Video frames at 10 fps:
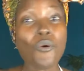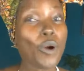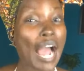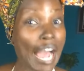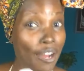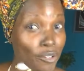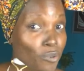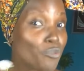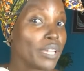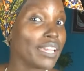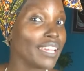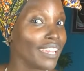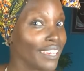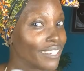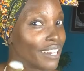how do
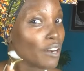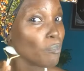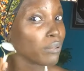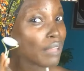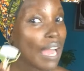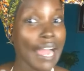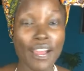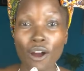we apply